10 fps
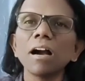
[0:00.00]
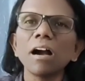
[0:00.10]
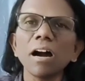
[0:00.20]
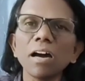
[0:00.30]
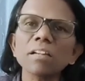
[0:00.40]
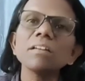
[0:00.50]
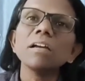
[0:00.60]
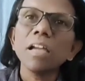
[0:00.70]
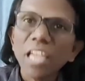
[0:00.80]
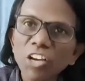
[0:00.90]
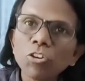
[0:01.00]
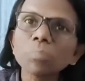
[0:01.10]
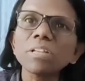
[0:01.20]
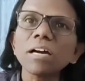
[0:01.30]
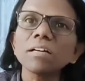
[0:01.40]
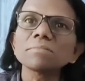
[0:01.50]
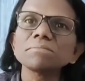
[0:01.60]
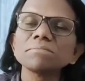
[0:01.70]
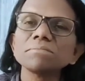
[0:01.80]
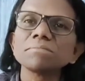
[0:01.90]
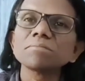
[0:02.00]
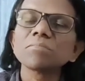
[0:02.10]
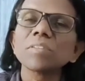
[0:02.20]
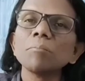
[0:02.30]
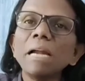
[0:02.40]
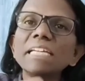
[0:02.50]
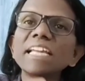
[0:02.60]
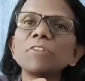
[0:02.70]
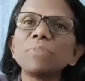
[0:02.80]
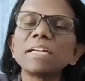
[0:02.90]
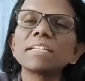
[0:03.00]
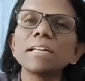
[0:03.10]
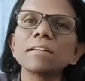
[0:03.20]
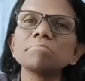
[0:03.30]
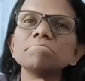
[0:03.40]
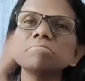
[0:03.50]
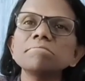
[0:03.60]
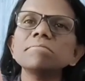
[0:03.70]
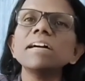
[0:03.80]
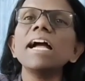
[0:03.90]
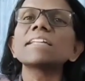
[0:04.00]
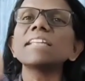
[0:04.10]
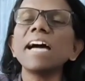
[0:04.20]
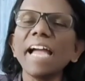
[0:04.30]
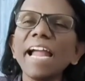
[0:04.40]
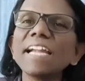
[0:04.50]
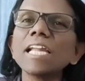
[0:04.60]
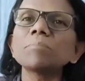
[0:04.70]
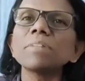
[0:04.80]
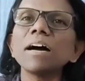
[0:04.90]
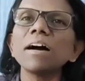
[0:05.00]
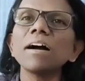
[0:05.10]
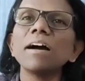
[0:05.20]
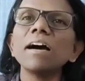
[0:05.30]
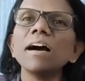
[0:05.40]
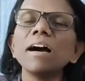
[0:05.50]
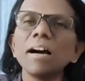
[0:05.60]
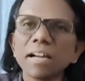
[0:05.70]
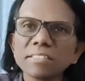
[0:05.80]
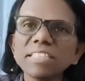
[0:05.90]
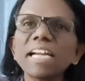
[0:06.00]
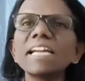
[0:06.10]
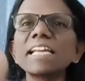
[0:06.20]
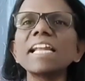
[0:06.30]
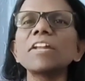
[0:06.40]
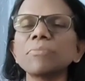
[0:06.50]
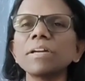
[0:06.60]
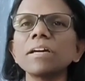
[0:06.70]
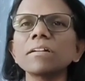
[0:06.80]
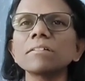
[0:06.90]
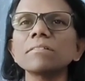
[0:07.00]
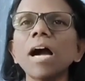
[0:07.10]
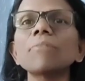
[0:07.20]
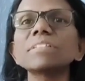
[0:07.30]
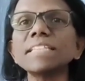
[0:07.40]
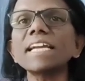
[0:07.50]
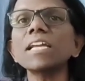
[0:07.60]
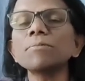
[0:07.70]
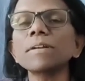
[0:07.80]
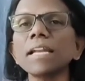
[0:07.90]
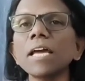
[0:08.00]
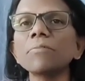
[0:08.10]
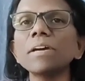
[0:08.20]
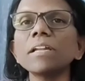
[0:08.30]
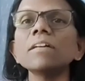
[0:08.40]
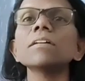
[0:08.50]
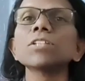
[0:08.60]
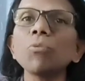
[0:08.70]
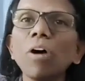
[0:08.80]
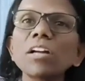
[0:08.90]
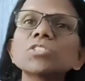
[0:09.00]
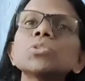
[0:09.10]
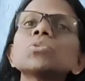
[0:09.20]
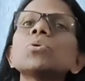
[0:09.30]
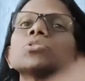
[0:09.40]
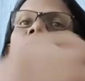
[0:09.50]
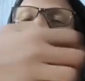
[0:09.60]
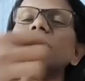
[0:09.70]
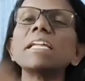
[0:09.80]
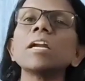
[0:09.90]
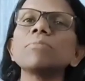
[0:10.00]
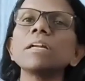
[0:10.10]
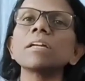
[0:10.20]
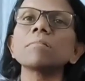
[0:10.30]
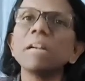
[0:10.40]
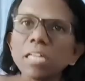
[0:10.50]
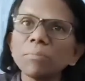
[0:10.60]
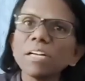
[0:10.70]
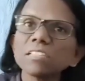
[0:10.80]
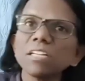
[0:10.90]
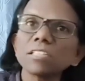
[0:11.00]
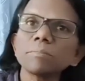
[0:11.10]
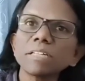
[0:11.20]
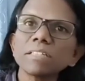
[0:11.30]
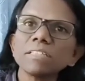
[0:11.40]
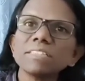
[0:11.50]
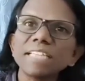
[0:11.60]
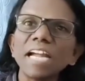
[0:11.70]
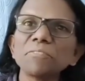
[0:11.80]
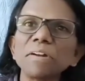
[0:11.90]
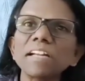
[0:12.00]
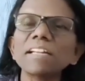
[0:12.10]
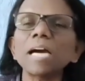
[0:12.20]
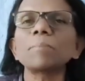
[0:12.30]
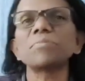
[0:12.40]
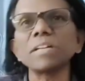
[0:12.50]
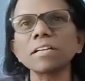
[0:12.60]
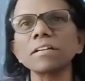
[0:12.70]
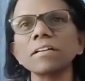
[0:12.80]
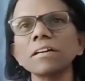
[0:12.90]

or equip the multi-grade filter at the end of the second clarifier. After second clarifier, the water should go through the multi-grade filter. Multi-grade filter is nothing but sand filter and carbon filter,